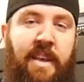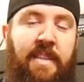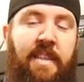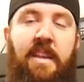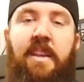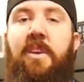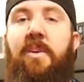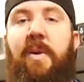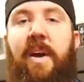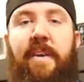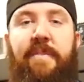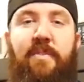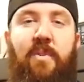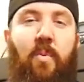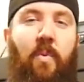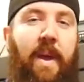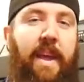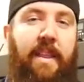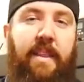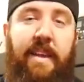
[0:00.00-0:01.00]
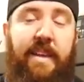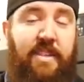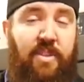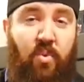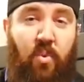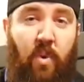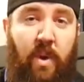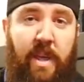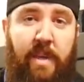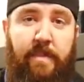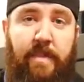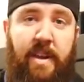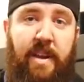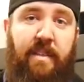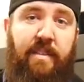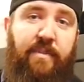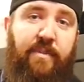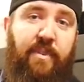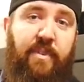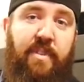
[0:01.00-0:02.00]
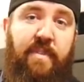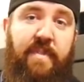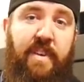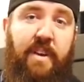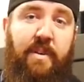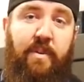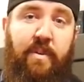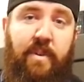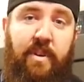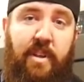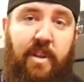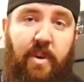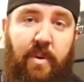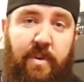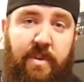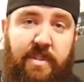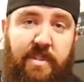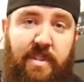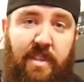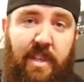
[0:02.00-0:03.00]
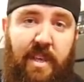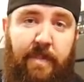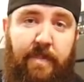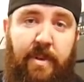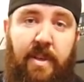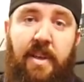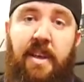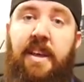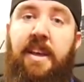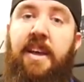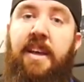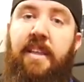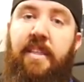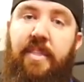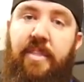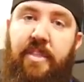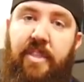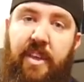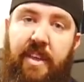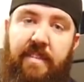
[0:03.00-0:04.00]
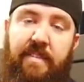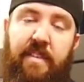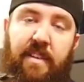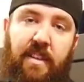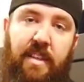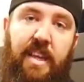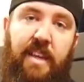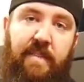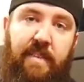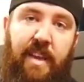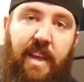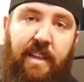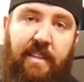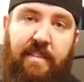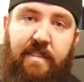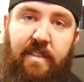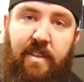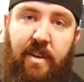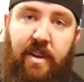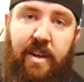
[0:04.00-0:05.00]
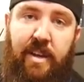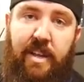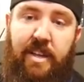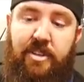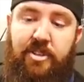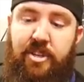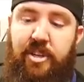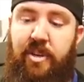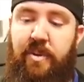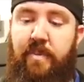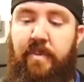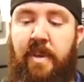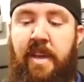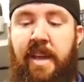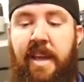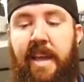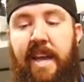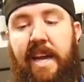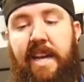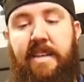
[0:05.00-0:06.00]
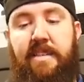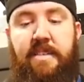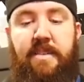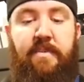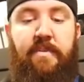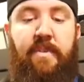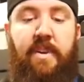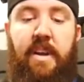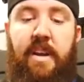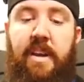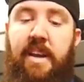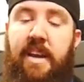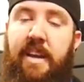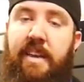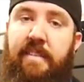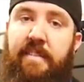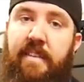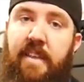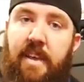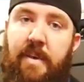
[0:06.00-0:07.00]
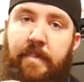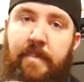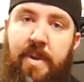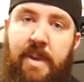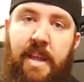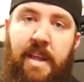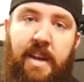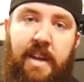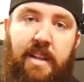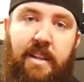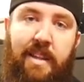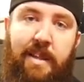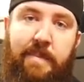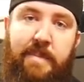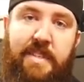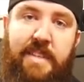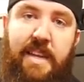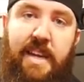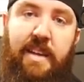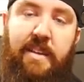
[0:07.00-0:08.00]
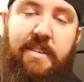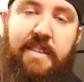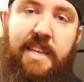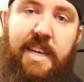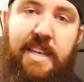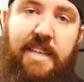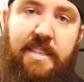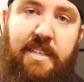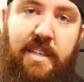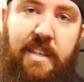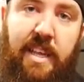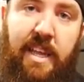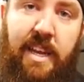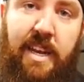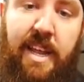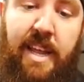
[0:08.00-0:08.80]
and then you have to wait like 20 minutes for the vehicle to go to sleep. This alleviates the issue. It has some really nice banana clip style test lead